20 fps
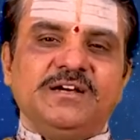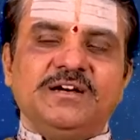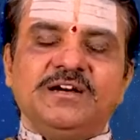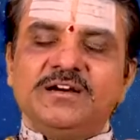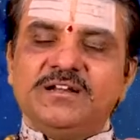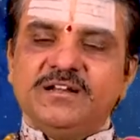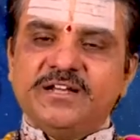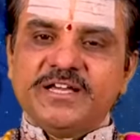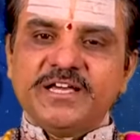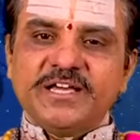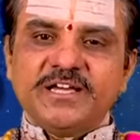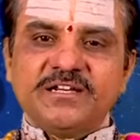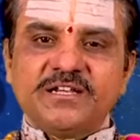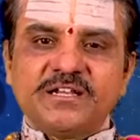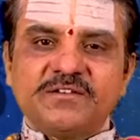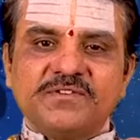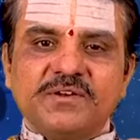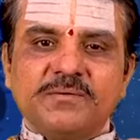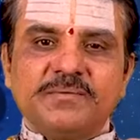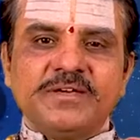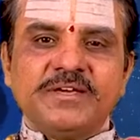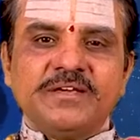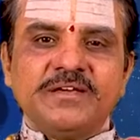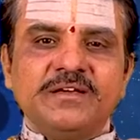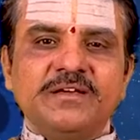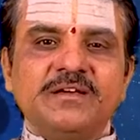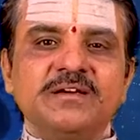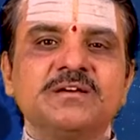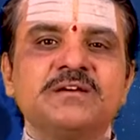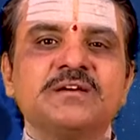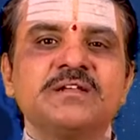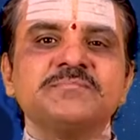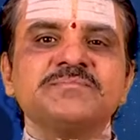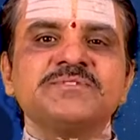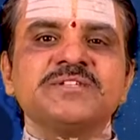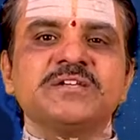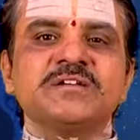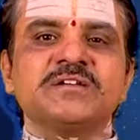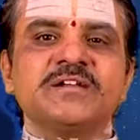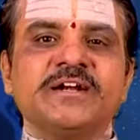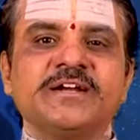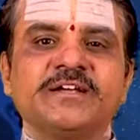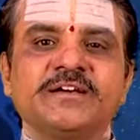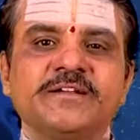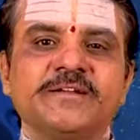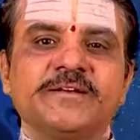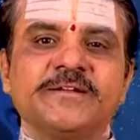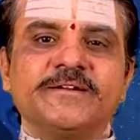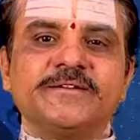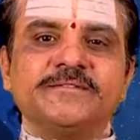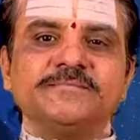Lucky color will be crimson red color.